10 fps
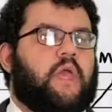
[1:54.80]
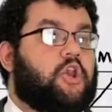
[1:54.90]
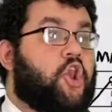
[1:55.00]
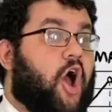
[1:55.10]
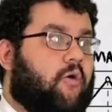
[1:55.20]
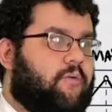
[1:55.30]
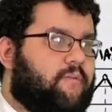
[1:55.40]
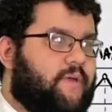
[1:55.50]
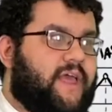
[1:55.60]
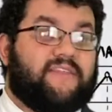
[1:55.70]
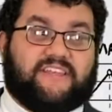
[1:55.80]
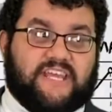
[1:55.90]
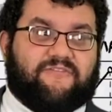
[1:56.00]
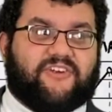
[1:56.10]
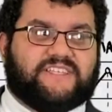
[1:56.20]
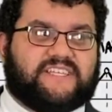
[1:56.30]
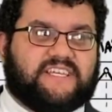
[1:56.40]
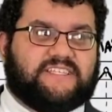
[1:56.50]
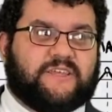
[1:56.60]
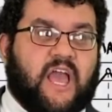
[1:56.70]
No. The difference
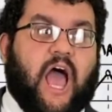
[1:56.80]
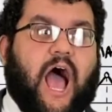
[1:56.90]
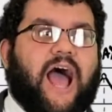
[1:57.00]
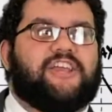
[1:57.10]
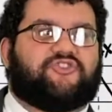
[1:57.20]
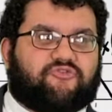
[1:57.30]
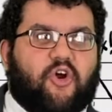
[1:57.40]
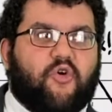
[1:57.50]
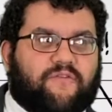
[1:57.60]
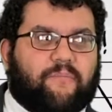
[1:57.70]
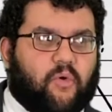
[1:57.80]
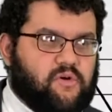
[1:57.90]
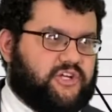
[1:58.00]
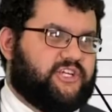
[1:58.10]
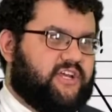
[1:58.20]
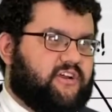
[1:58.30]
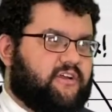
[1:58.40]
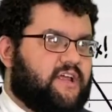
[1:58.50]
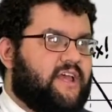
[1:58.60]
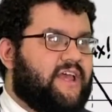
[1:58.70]
is, I drove a Porsche here
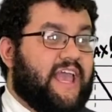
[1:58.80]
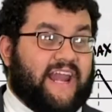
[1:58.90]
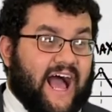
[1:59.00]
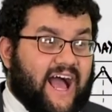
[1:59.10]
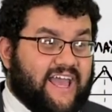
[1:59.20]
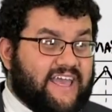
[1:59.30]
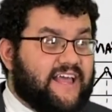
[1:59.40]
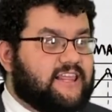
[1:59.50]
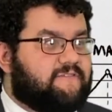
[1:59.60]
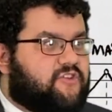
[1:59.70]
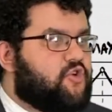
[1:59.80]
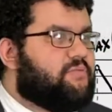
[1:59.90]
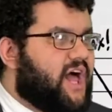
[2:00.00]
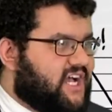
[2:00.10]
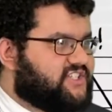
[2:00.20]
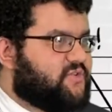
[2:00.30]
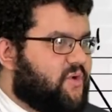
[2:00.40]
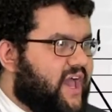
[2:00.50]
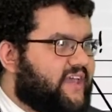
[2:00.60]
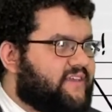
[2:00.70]
and I live two blocks
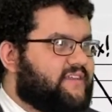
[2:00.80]
away.